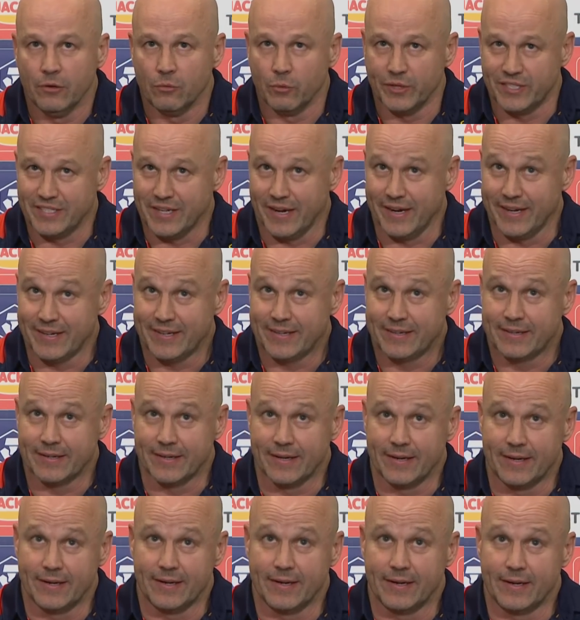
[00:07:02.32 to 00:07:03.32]
We take
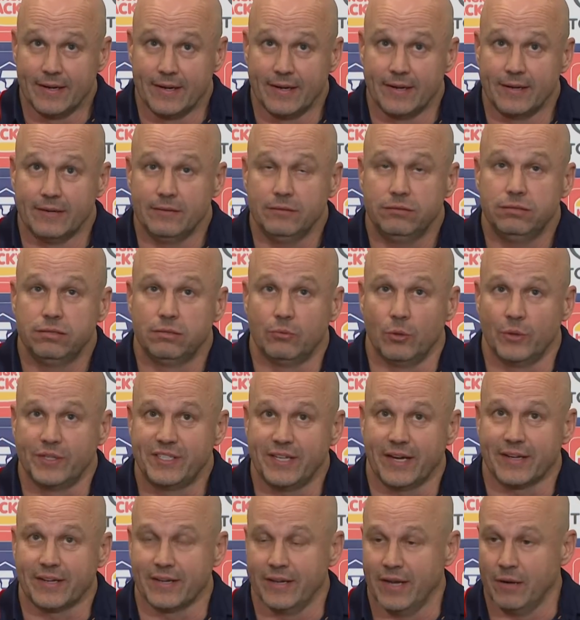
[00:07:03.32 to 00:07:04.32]

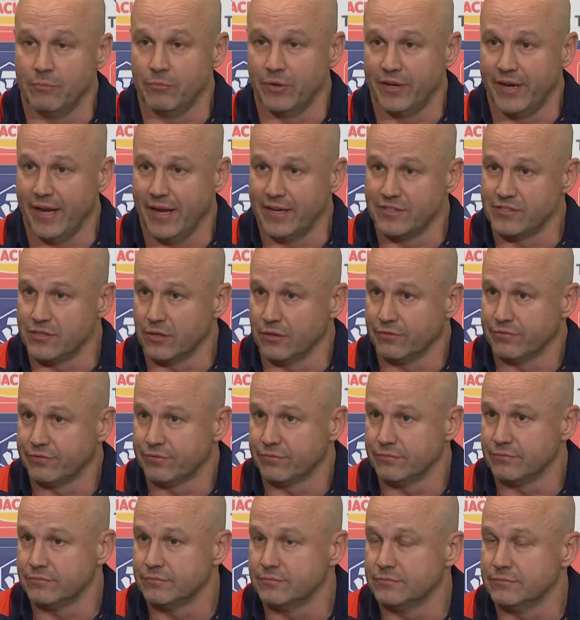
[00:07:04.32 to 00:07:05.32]
a number of days
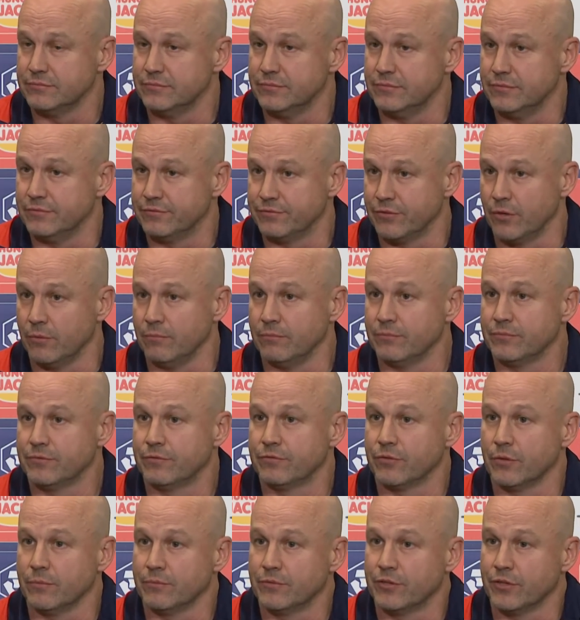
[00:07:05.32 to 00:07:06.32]
off from
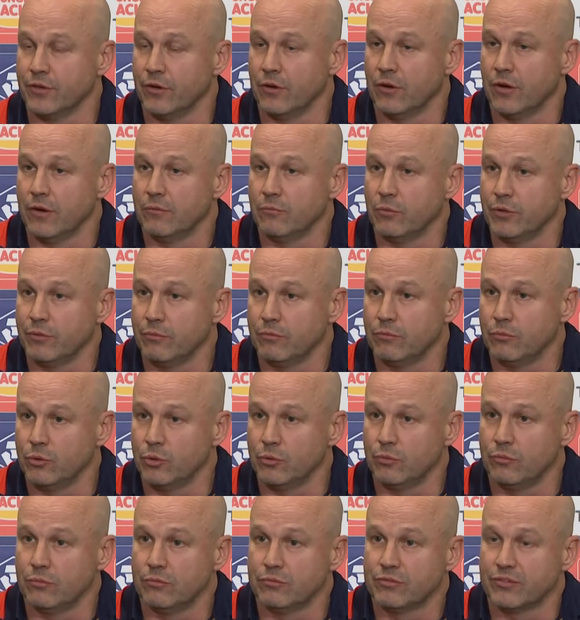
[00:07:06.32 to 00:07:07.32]
tonight.
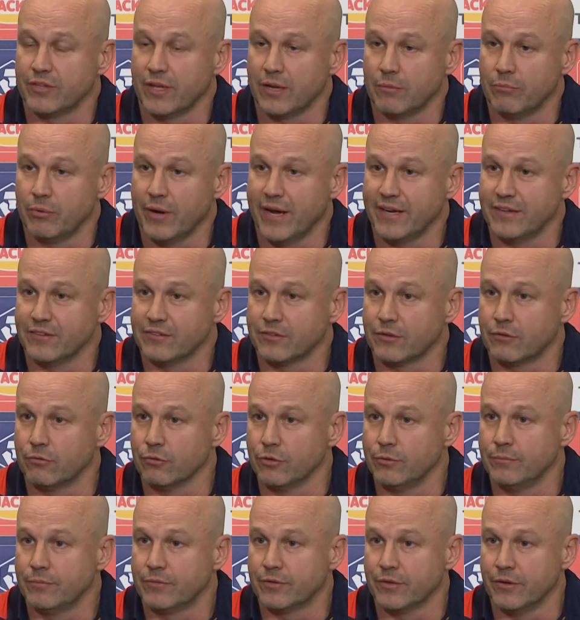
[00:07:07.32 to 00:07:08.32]
We'll celebrate as a
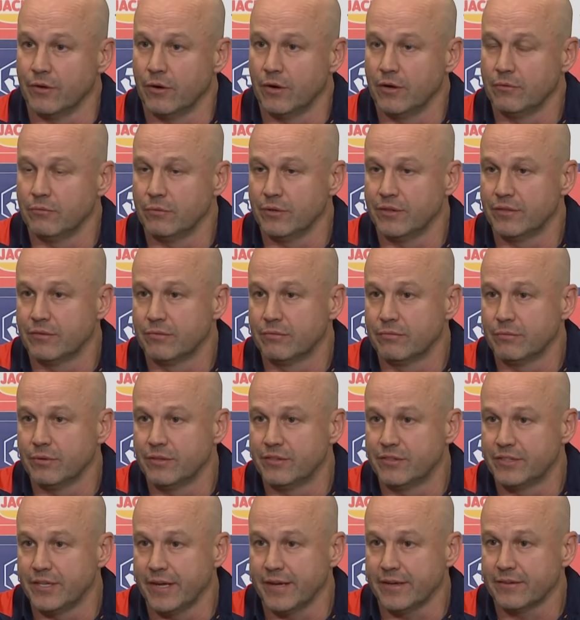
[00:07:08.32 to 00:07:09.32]
group tonight
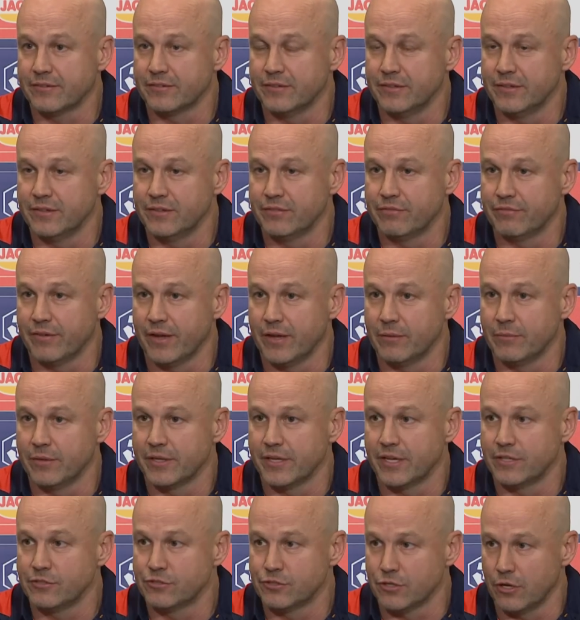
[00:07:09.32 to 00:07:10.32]
with Tex and his
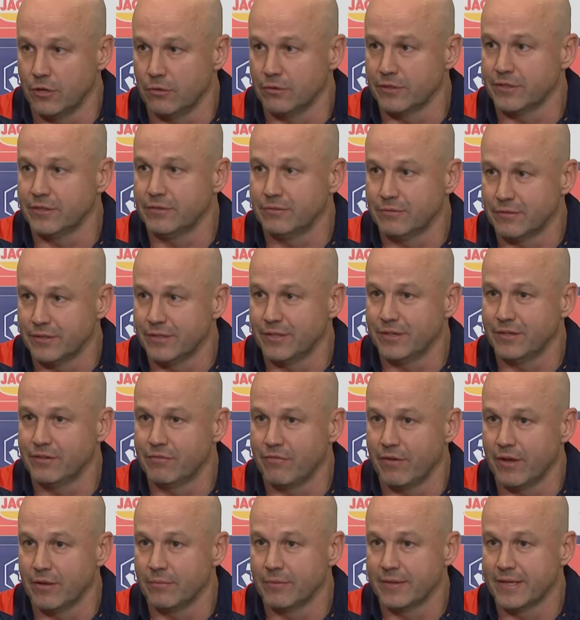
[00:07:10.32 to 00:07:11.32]
family and Sholly and his
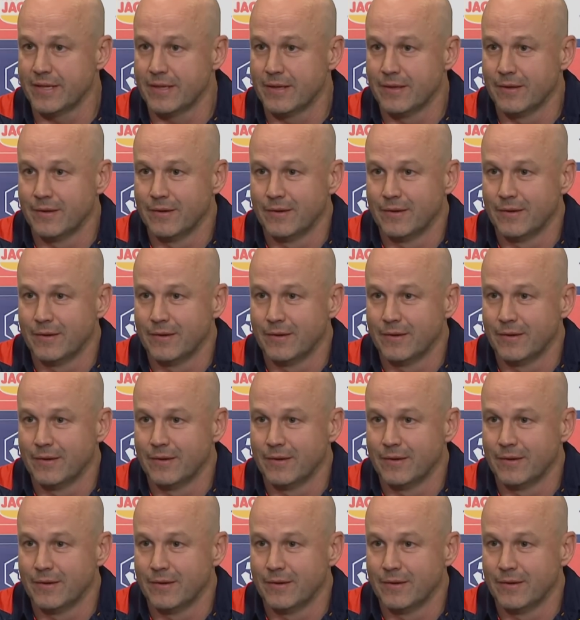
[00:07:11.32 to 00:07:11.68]
family.